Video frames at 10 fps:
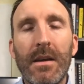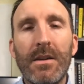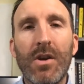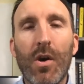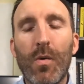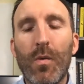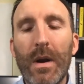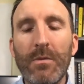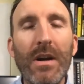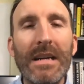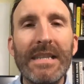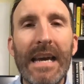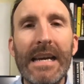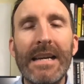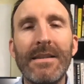So what I'm trying to
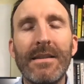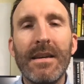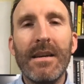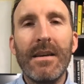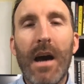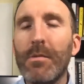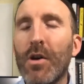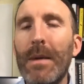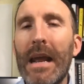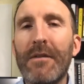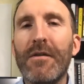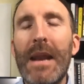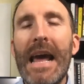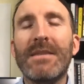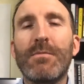say is I'm coming at it from
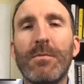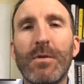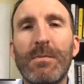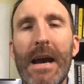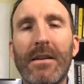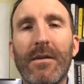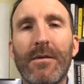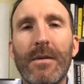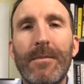an expert perspective.